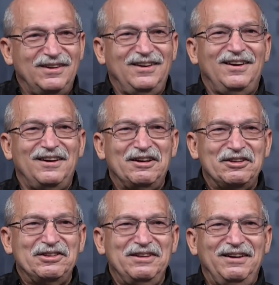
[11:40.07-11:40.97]
uh,
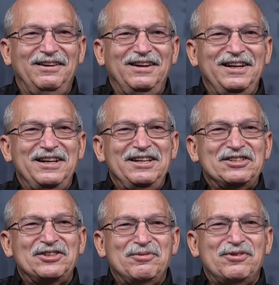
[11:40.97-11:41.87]

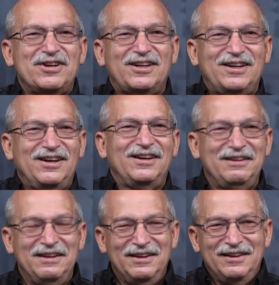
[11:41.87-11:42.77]
is the work uh,
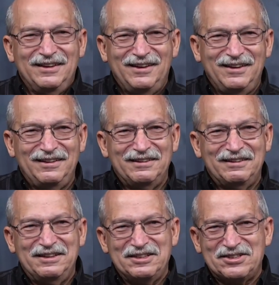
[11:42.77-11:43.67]
uh,
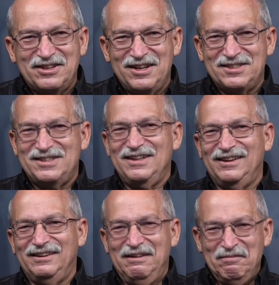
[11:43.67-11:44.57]
discussed in?